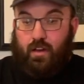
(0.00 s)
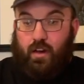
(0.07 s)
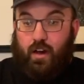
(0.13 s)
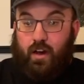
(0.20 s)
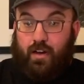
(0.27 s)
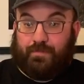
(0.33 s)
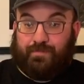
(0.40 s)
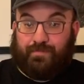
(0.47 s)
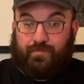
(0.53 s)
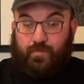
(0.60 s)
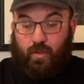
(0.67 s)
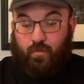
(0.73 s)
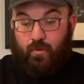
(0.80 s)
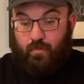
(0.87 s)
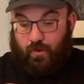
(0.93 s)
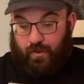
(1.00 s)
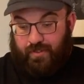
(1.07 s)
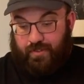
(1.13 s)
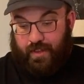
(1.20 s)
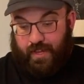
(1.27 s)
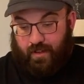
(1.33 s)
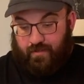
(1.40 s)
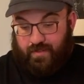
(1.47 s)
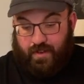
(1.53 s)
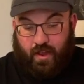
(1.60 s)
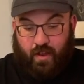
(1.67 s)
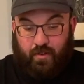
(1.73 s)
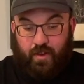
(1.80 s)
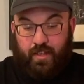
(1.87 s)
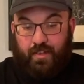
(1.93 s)
One more thing of
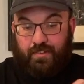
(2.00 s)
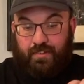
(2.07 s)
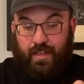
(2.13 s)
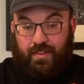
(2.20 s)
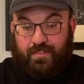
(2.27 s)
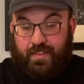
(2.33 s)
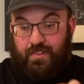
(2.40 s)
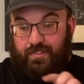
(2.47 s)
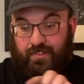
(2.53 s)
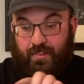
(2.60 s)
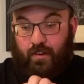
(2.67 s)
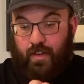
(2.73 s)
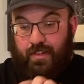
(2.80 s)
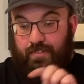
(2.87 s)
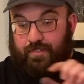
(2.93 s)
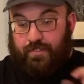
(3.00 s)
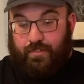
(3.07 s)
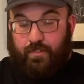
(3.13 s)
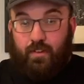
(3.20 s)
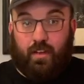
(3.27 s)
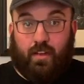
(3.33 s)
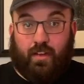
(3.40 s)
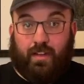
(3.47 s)
note is that these sights,